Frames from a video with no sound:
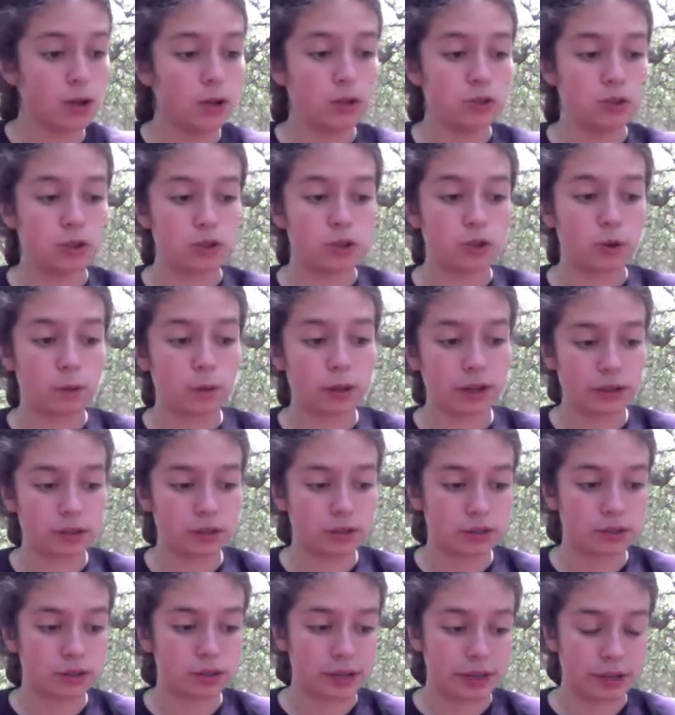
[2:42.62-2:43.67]
You're going to
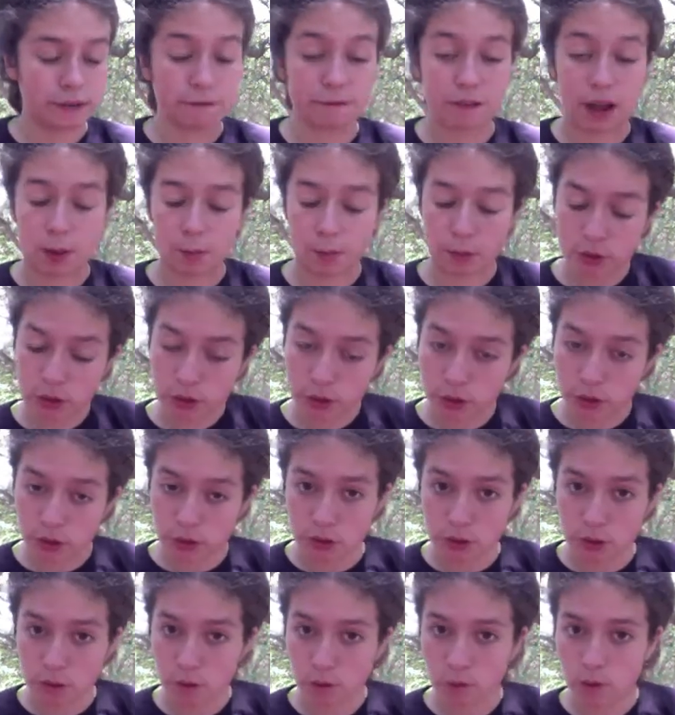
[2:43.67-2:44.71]
need fabric
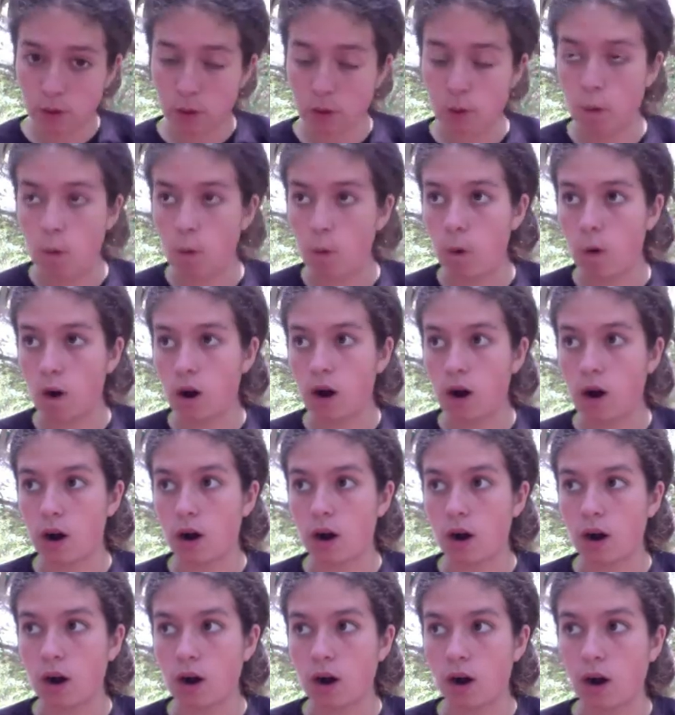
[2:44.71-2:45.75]
glue
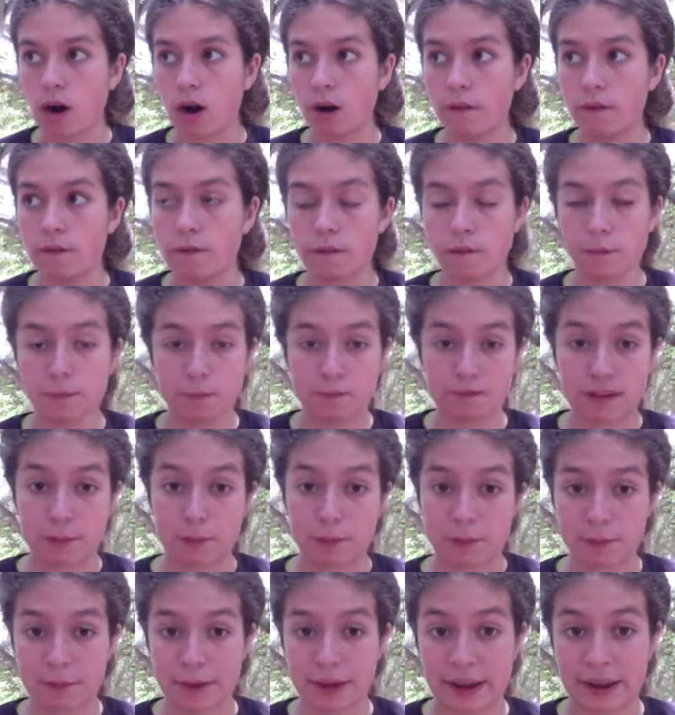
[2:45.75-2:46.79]
or
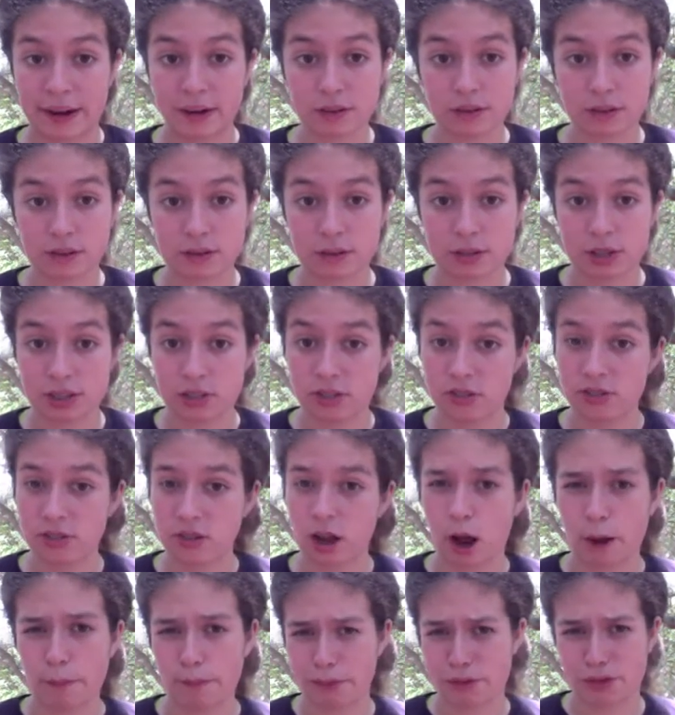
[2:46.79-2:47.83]
fabric paint. It's
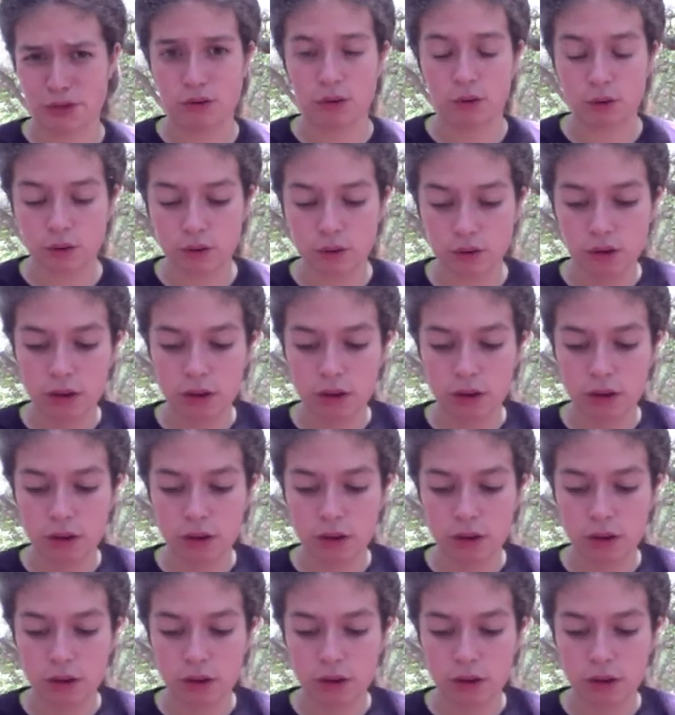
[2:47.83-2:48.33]
optional.